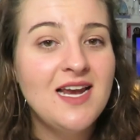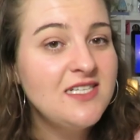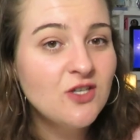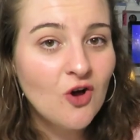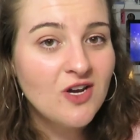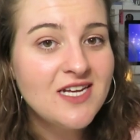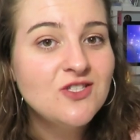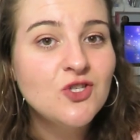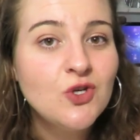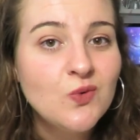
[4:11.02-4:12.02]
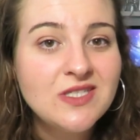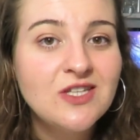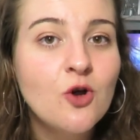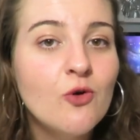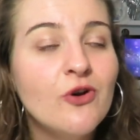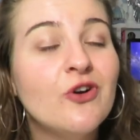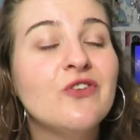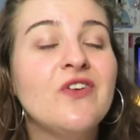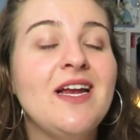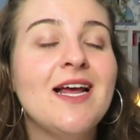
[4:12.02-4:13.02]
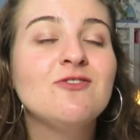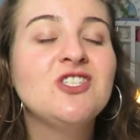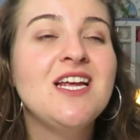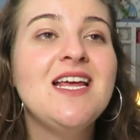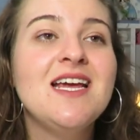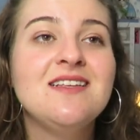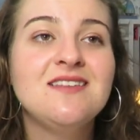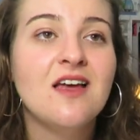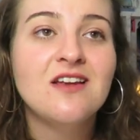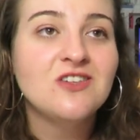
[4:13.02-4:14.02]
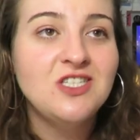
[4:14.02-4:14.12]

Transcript: Alita Collins, who did the choreography, now she is like,